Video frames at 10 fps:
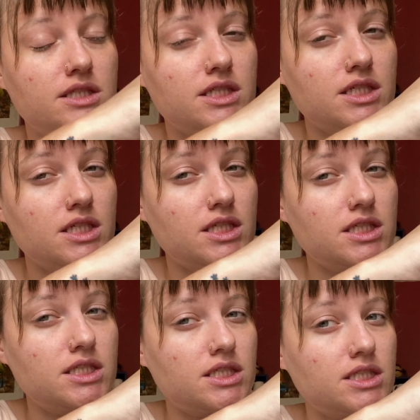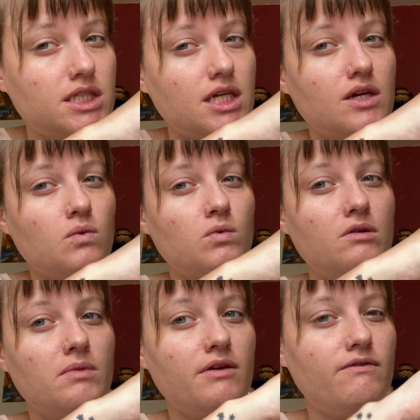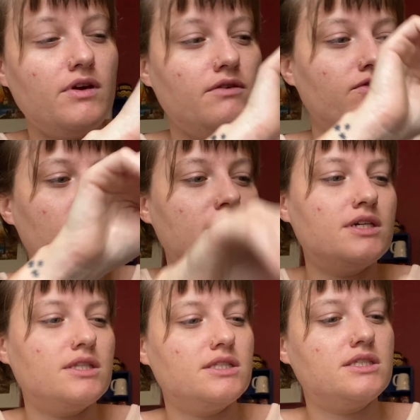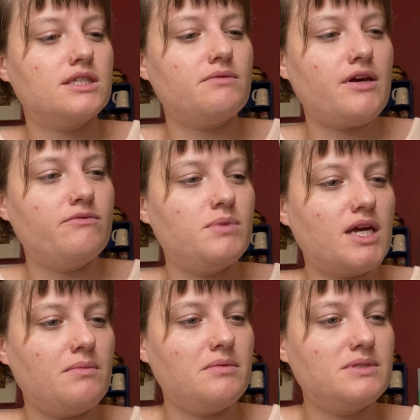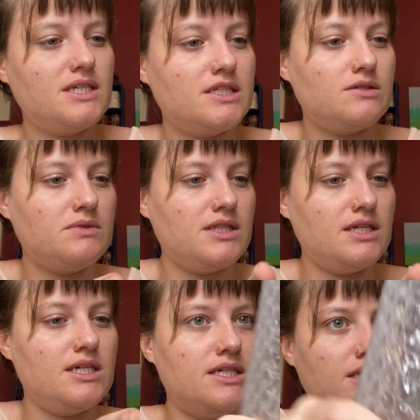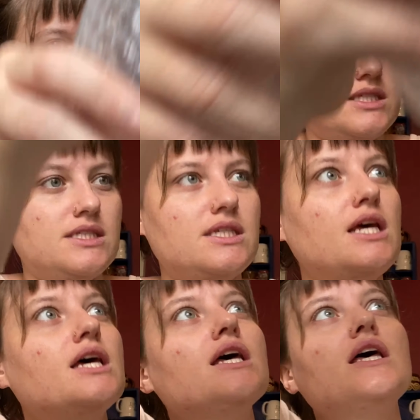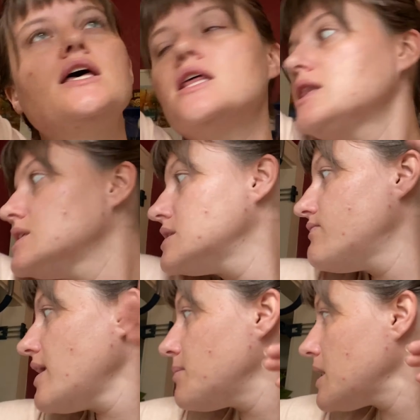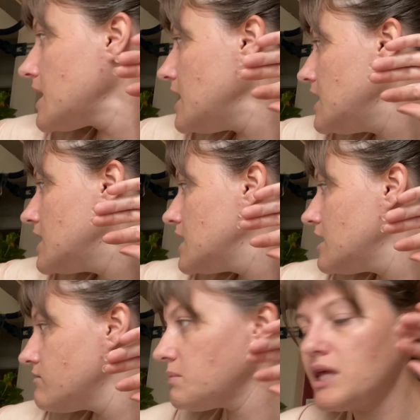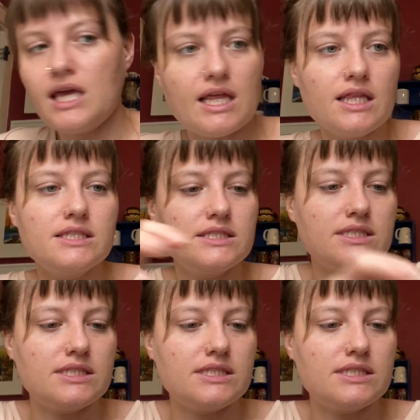is one of my favorites. I've become obsessed with these family plants.